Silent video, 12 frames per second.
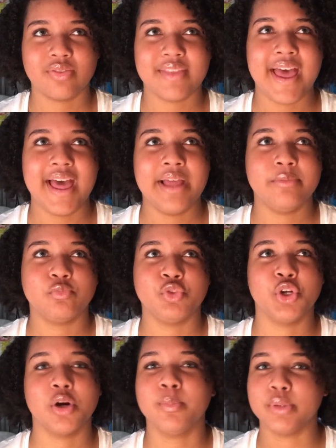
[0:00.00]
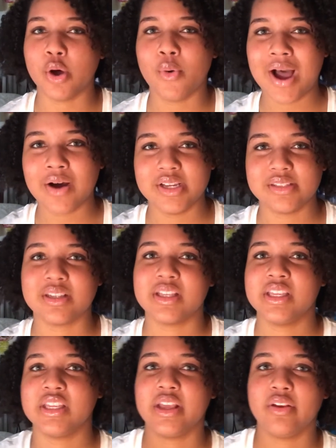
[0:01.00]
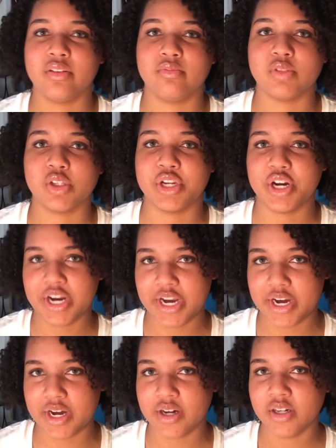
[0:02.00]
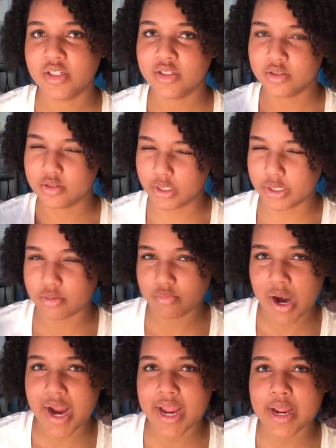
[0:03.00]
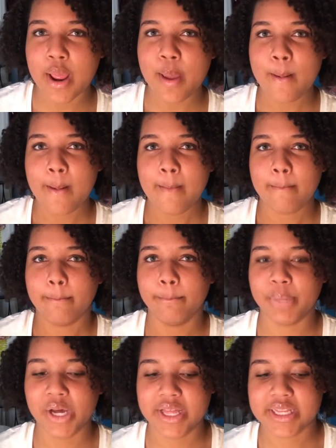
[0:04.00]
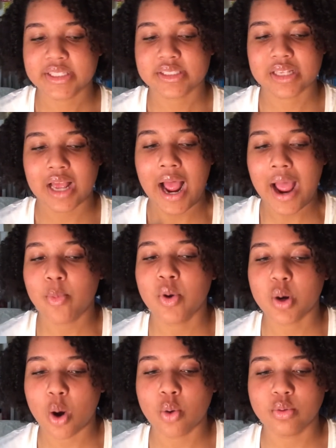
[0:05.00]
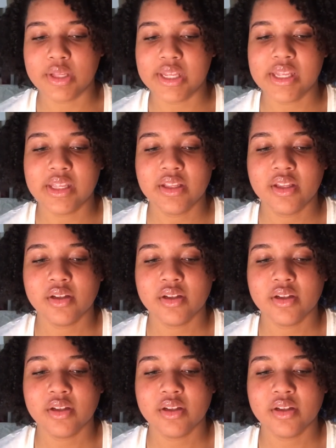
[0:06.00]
that your blowout is a key to your hair looking right. But I would only